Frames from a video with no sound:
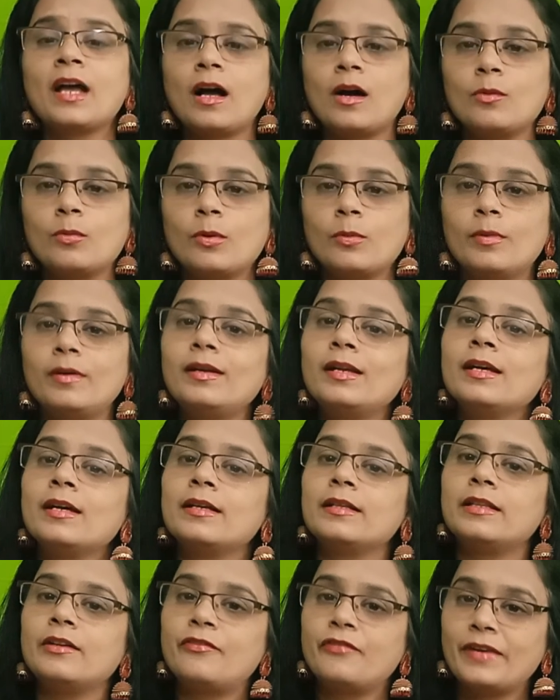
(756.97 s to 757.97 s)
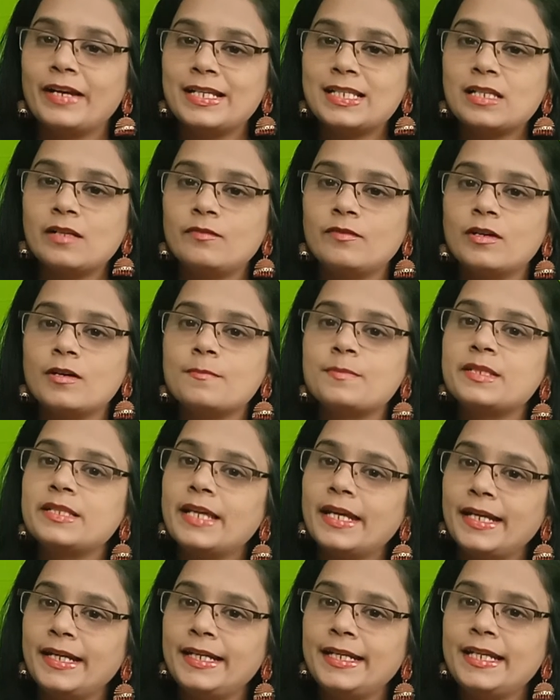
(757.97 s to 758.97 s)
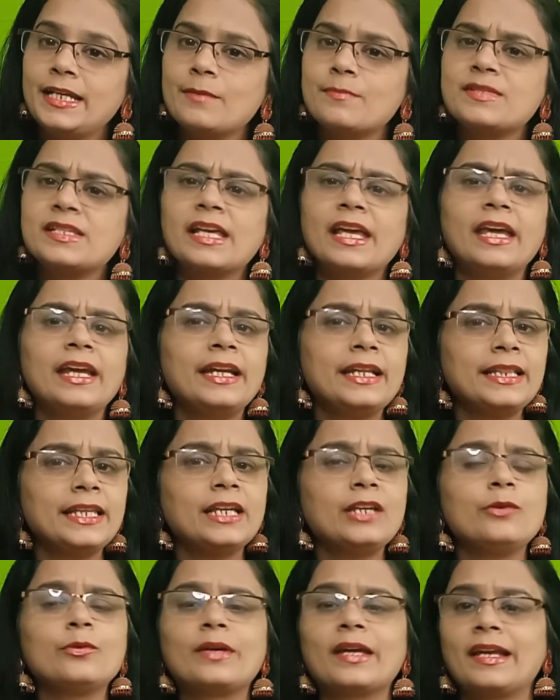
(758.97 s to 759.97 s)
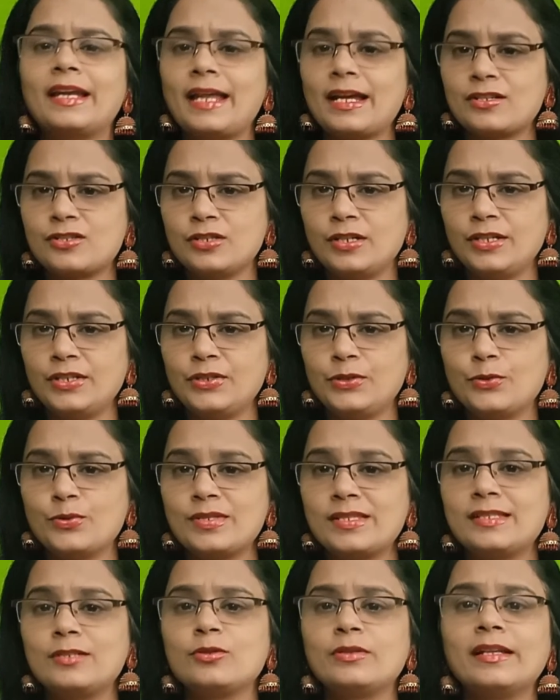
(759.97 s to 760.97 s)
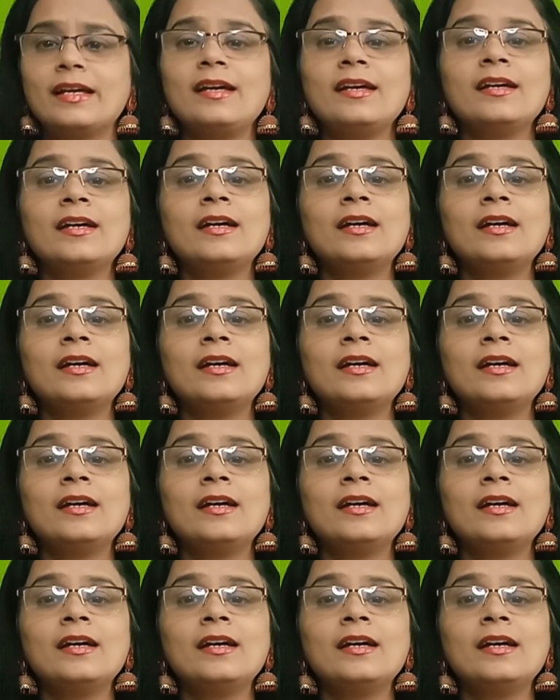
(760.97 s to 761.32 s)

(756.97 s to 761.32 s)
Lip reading: However, the phrasal verbs, the idioms, anything you can actually use to the